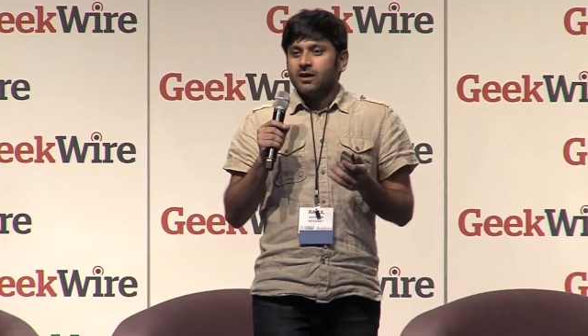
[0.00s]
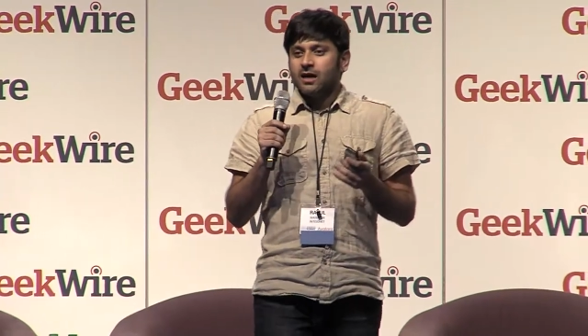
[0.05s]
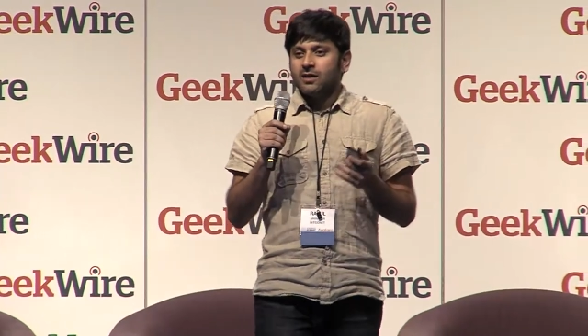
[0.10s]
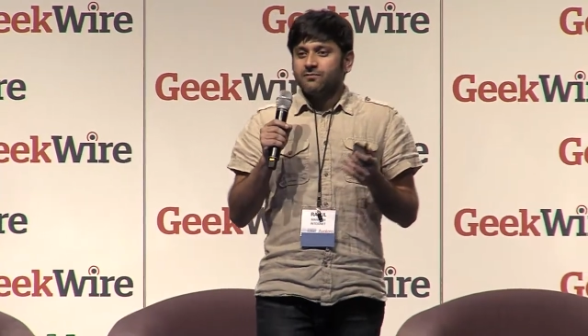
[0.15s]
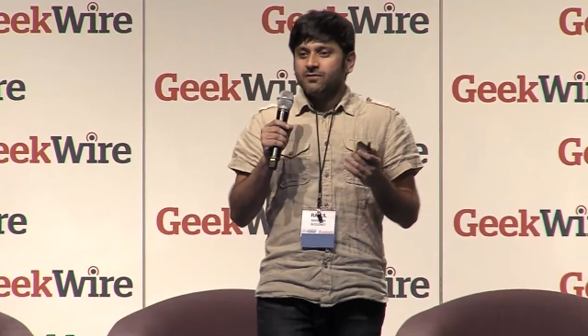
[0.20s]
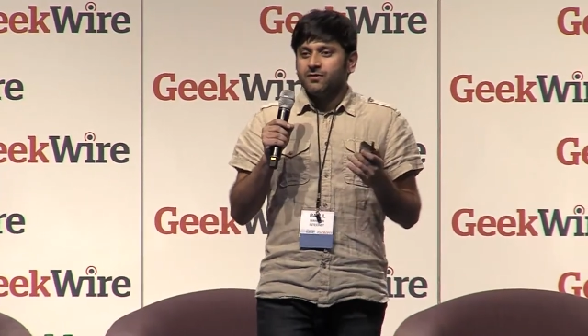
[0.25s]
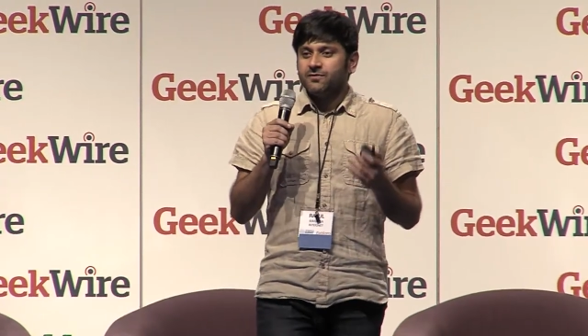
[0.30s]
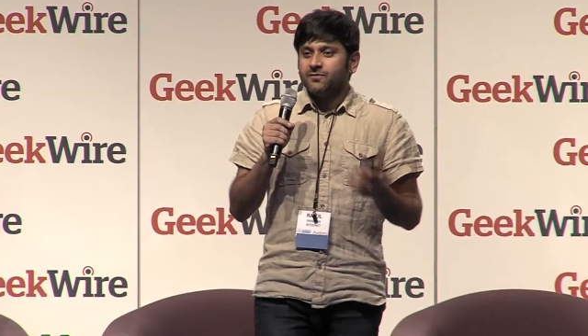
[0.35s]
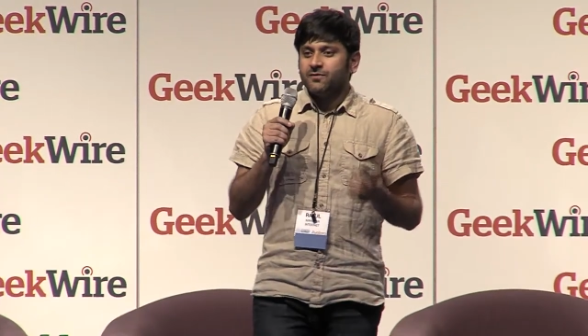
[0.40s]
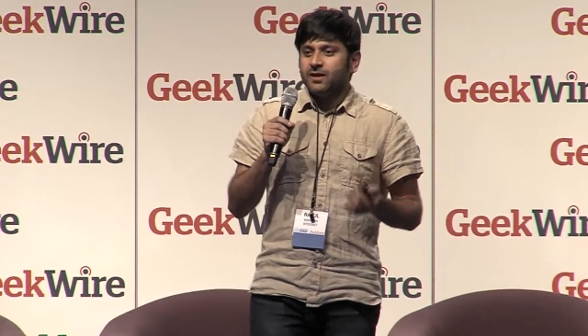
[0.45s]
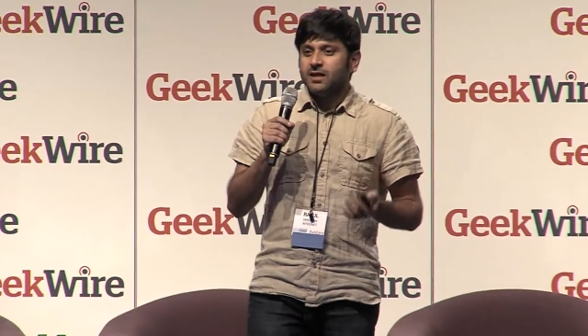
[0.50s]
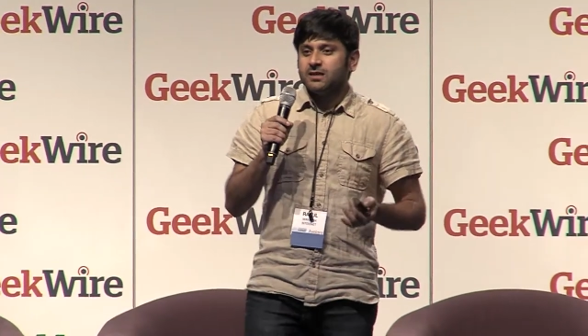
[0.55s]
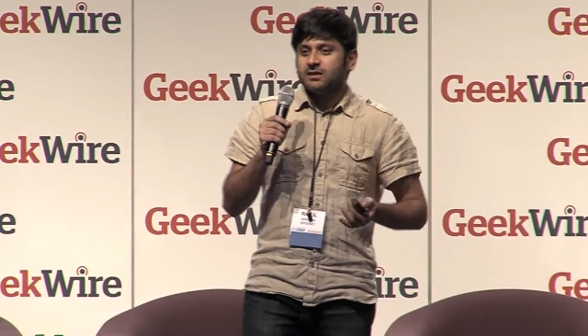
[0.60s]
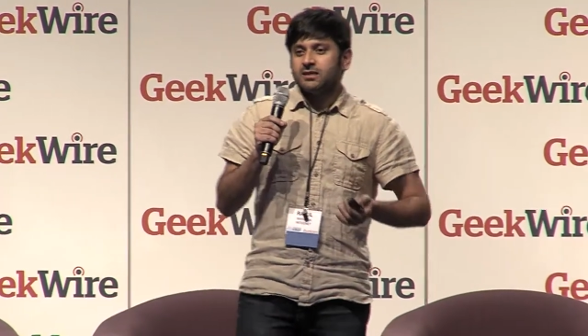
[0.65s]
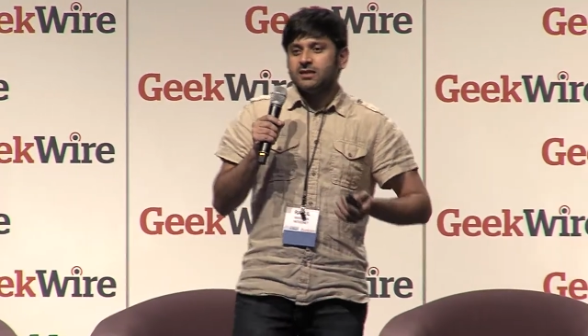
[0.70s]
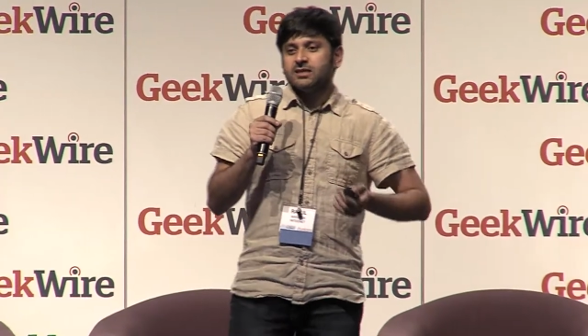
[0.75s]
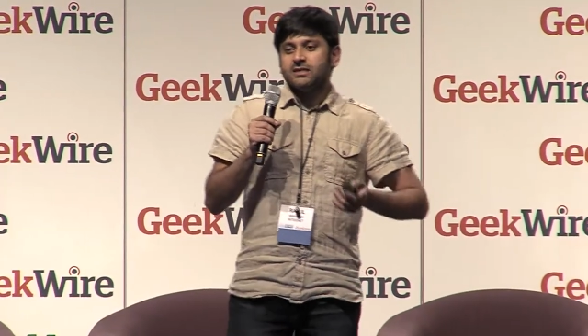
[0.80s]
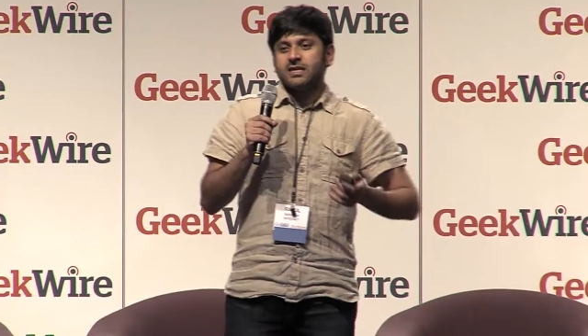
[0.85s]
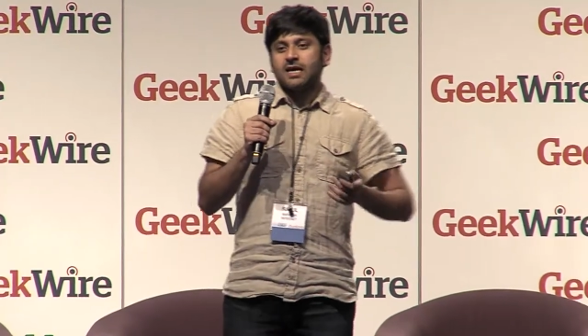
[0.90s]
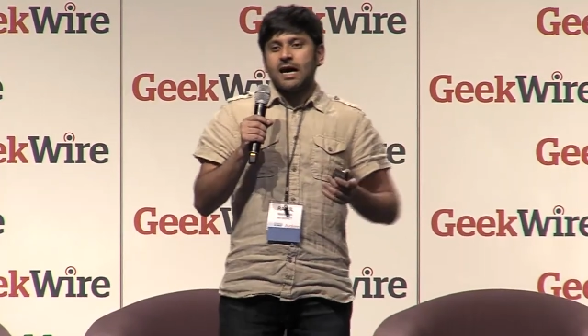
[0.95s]
And we
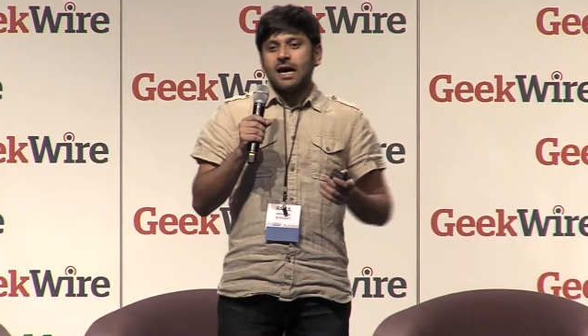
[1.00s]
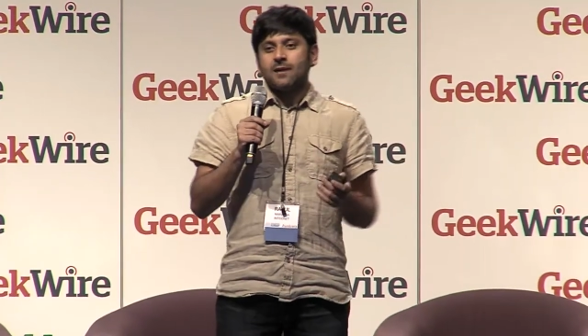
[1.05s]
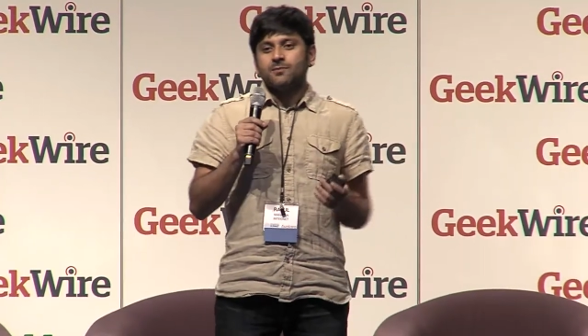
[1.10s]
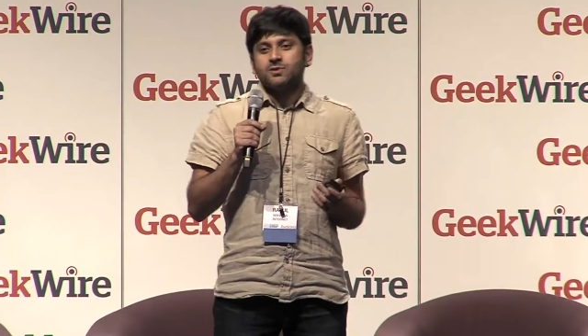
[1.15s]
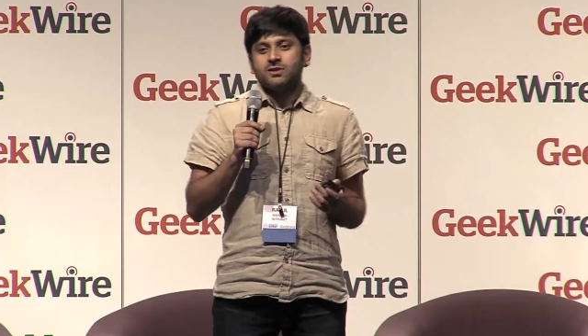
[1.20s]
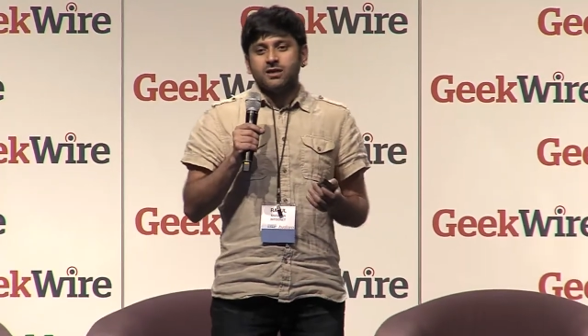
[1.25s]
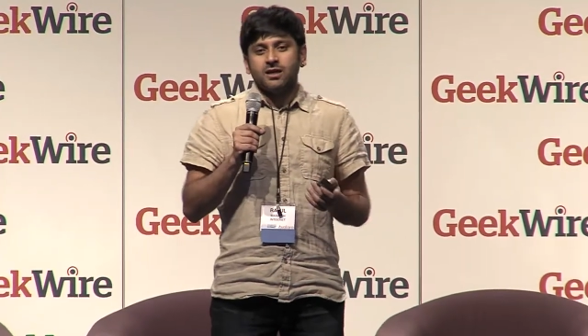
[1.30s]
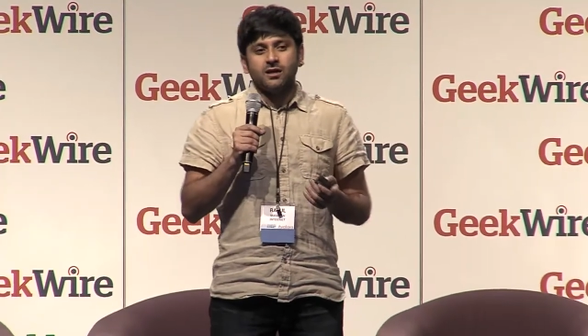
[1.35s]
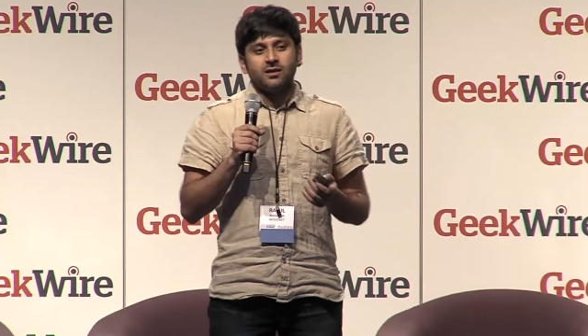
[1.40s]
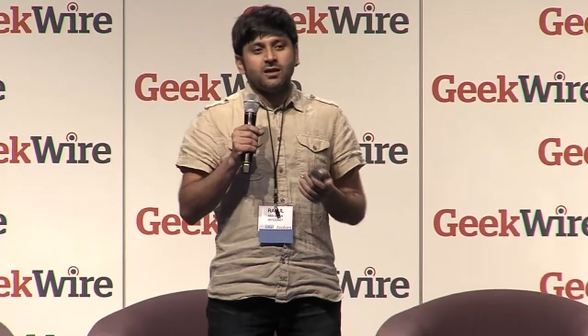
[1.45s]
faced these gaps